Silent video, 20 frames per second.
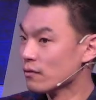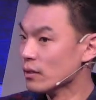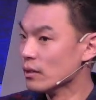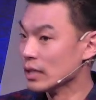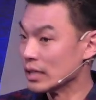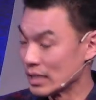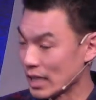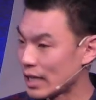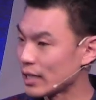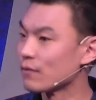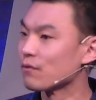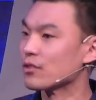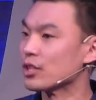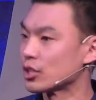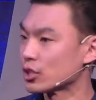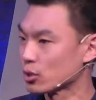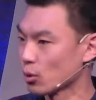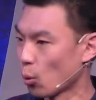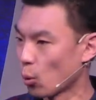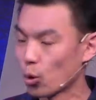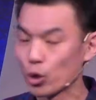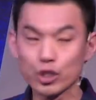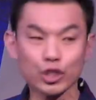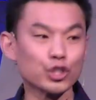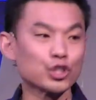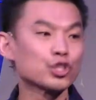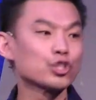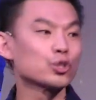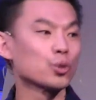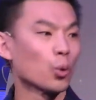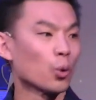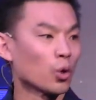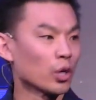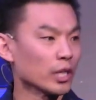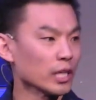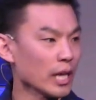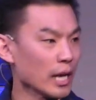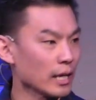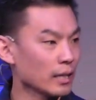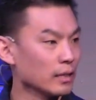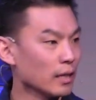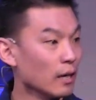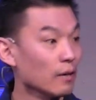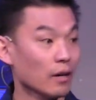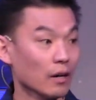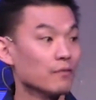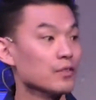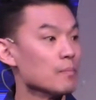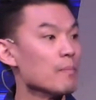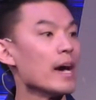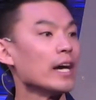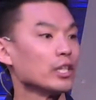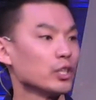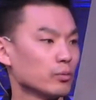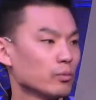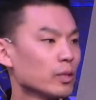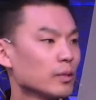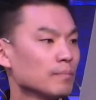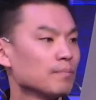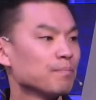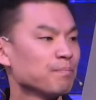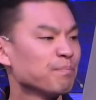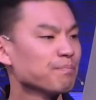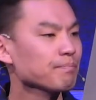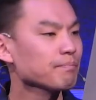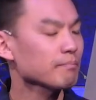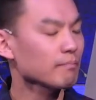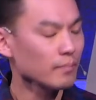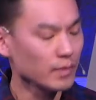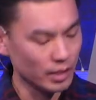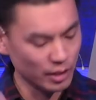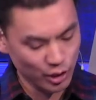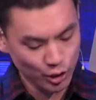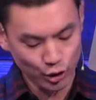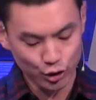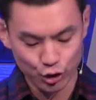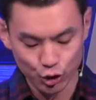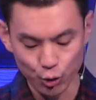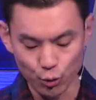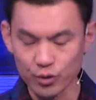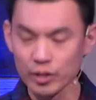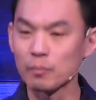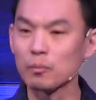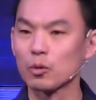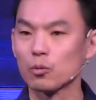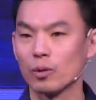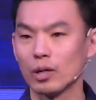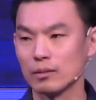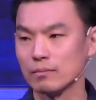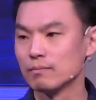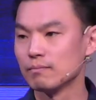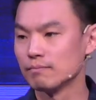in light of this origin story and of Emmanuel. Here's truth number 1.